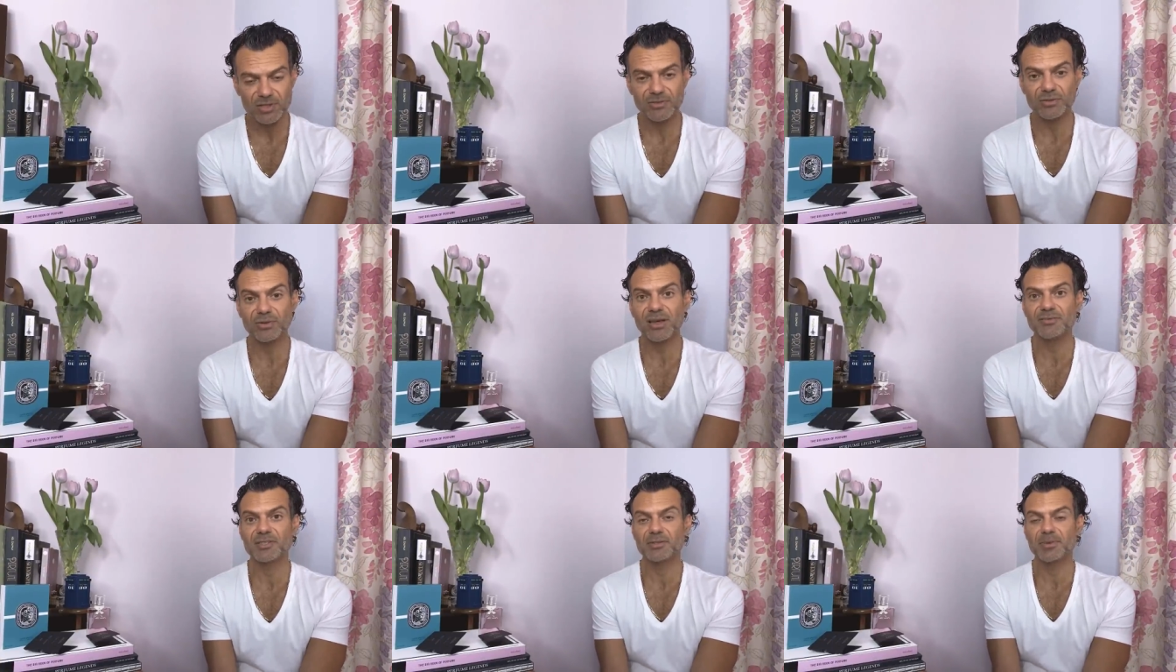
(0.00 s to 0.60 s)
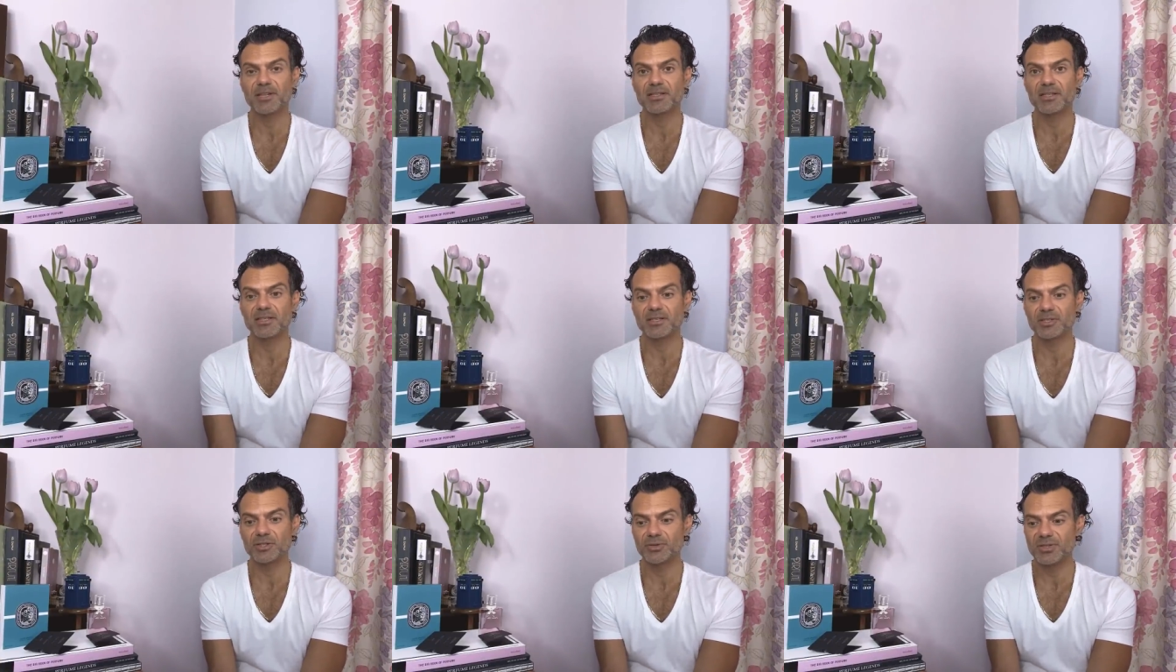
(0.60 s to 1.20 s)
So if you haven't
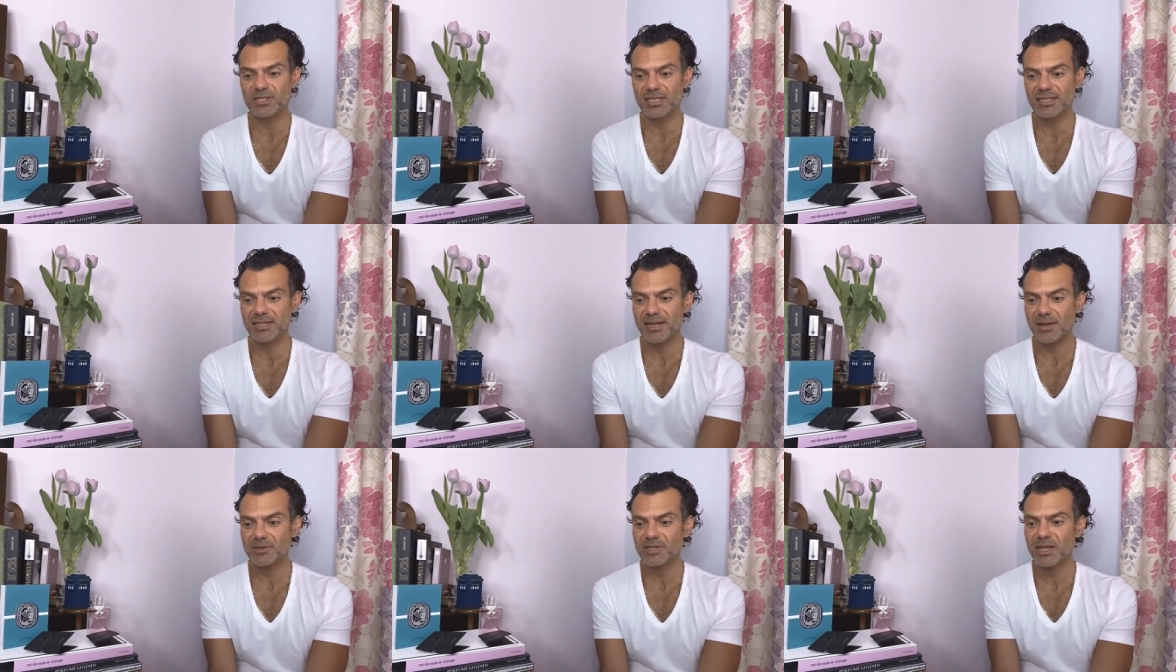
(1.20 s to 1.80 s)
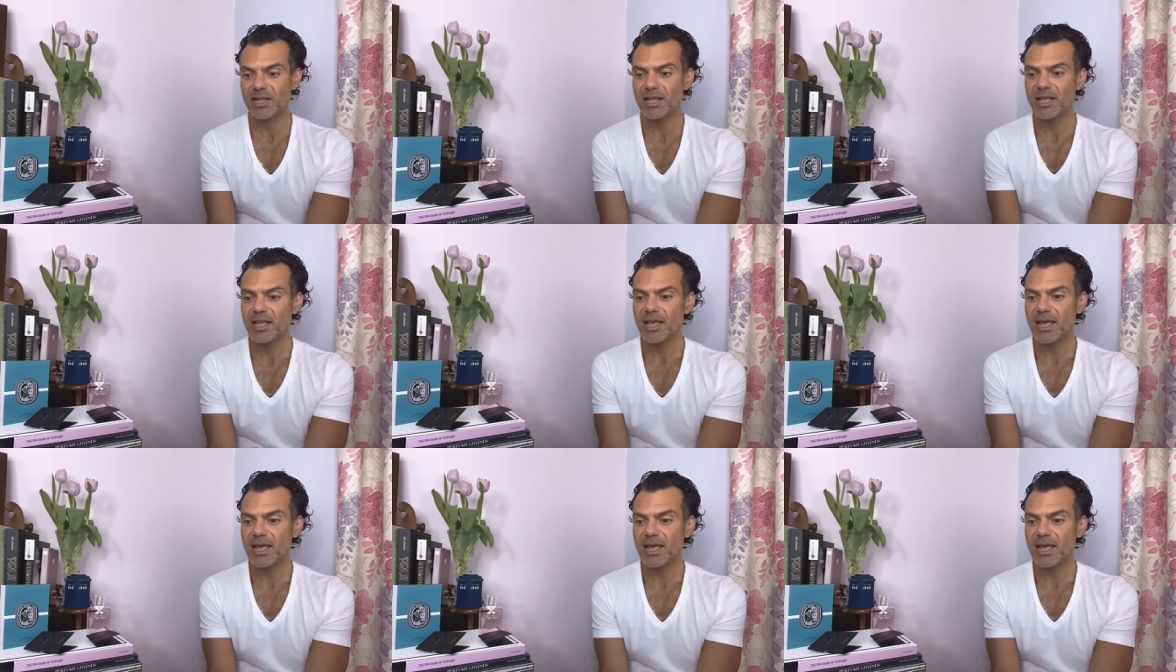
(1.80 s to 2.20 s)
smelt it, do seek it out.